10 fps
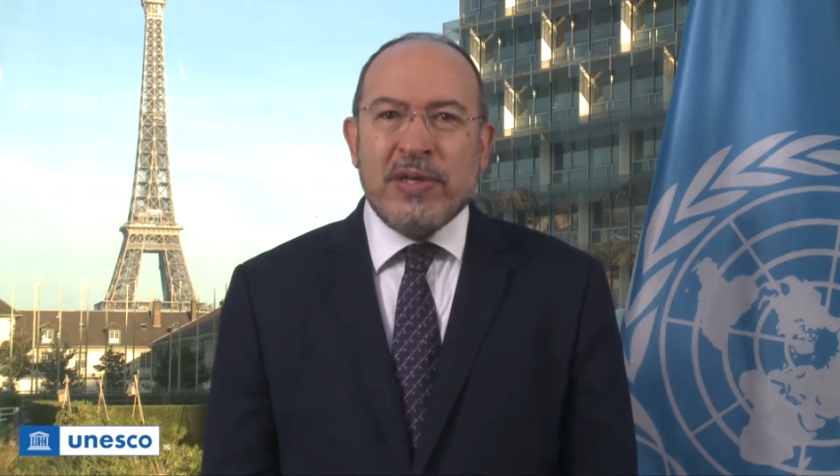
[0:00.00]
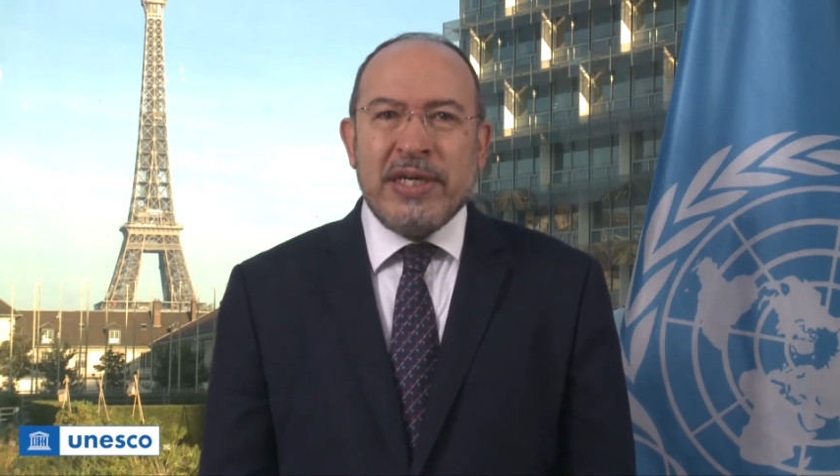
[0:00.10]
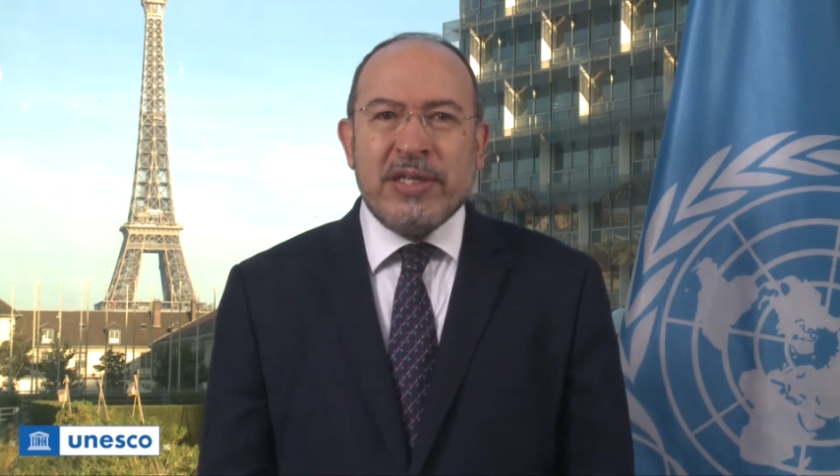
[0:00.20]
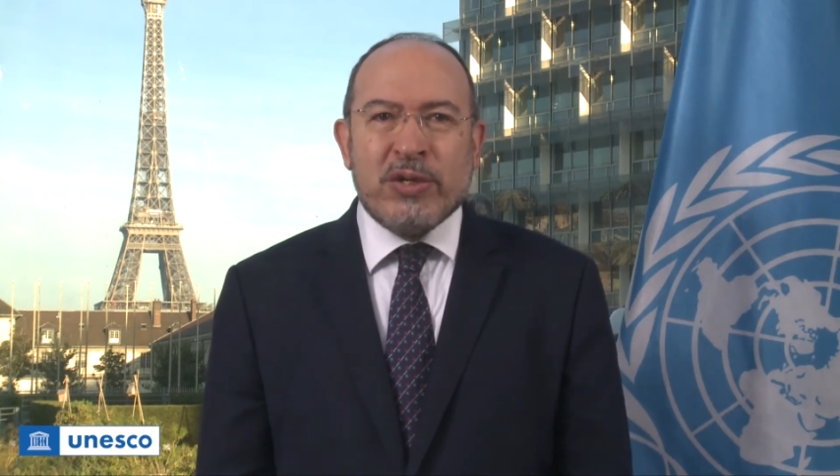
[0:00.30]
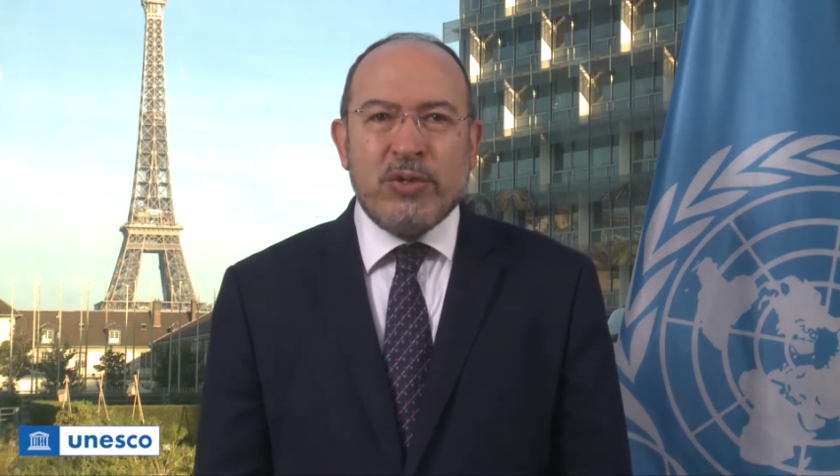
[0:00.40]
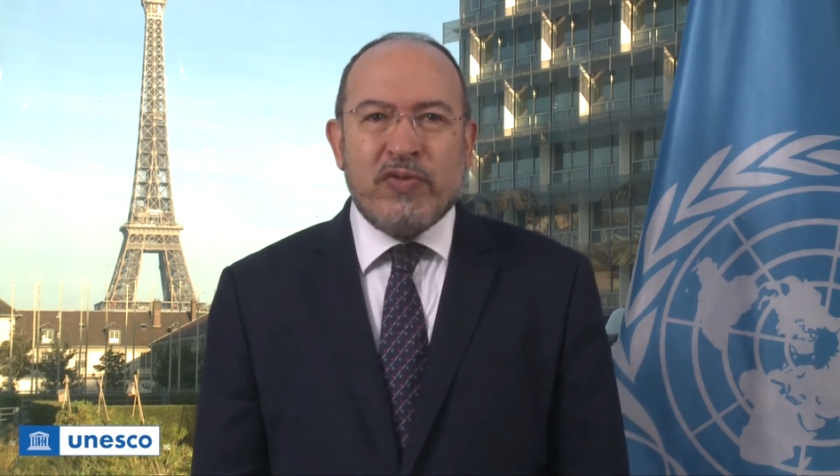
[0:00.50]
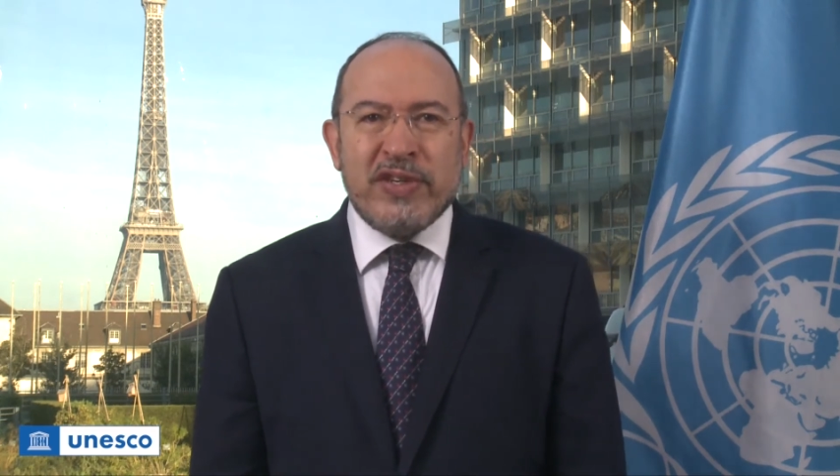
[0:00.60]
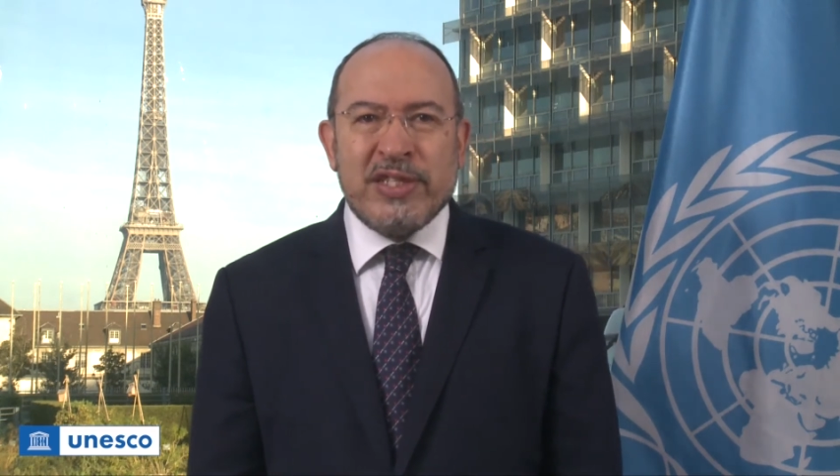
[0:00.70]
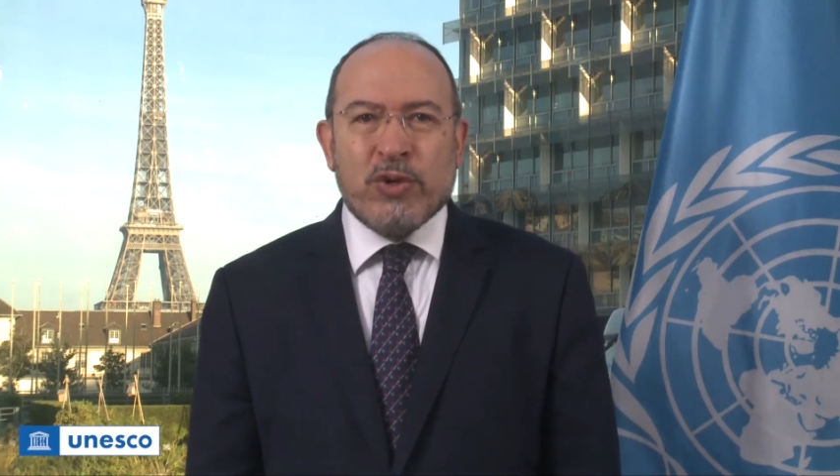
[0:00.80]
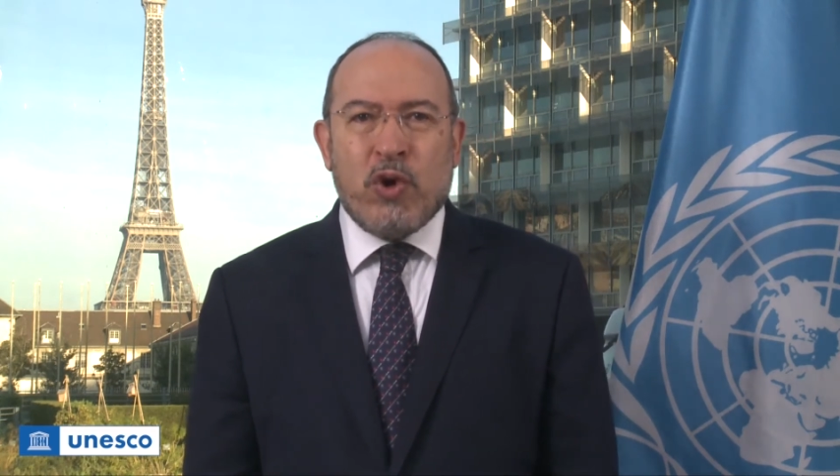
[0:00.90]

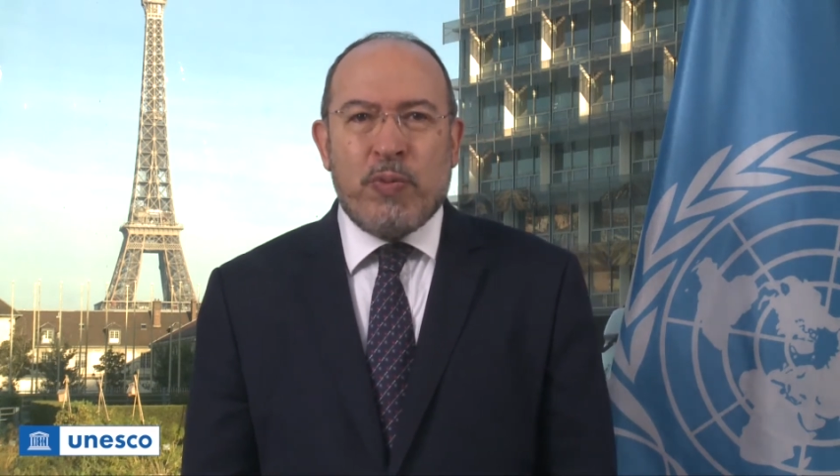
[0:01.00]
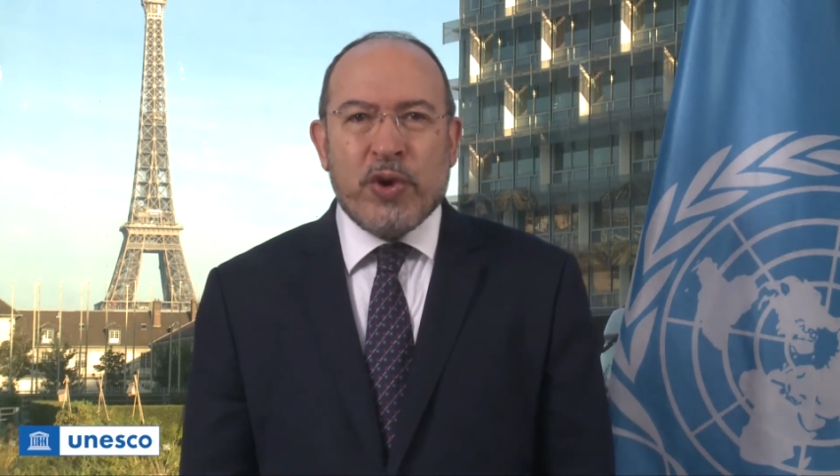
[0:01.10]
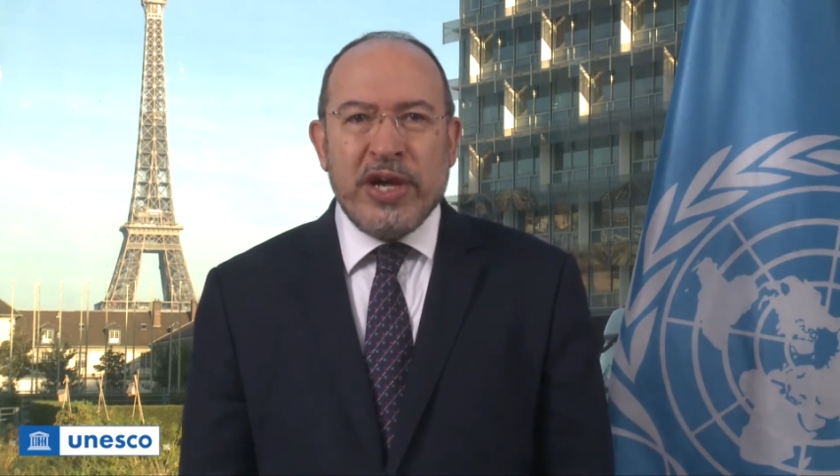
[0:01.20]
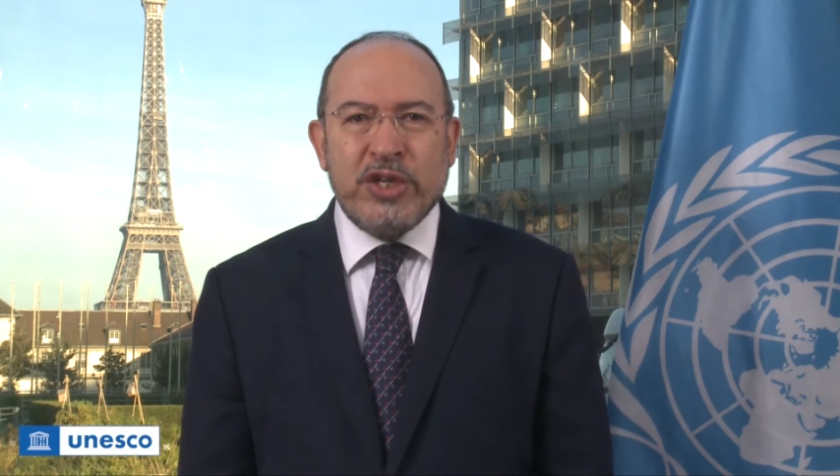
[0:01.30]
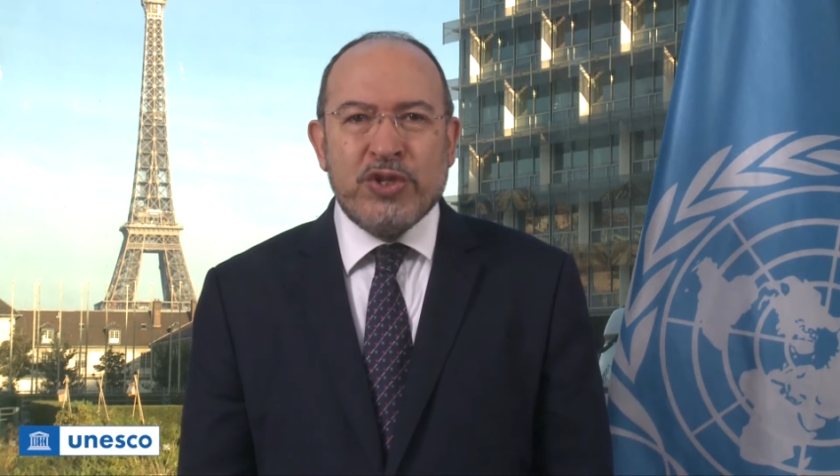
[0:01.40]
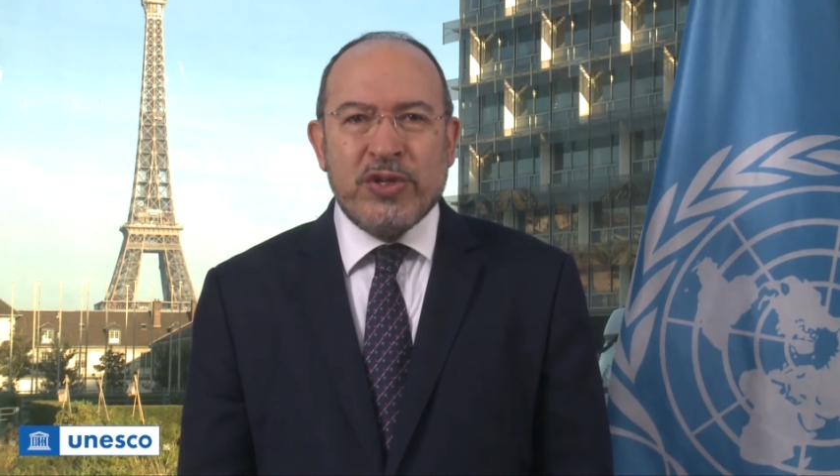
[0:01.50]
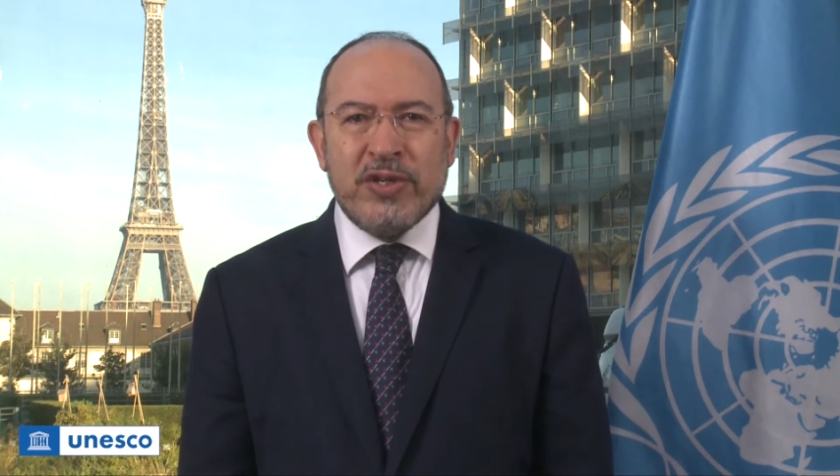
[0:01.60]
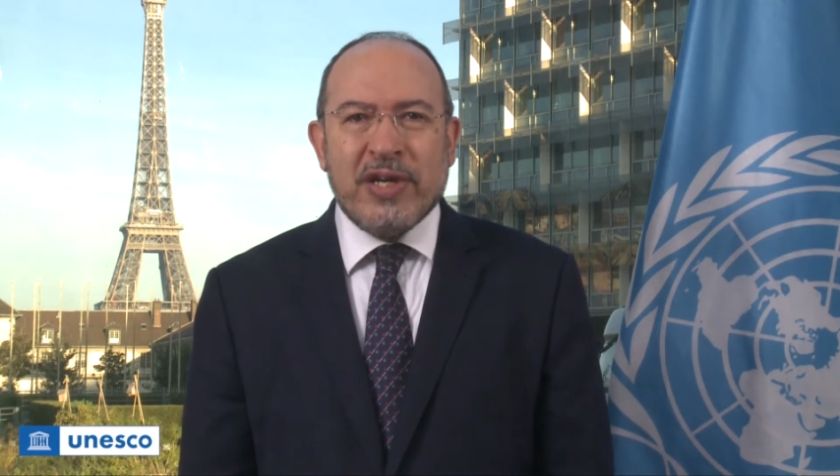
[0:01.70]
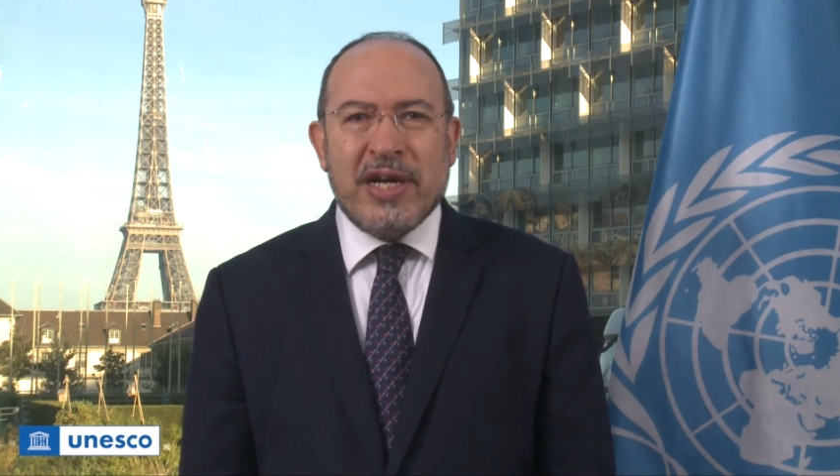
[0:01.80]
inter-university cooperation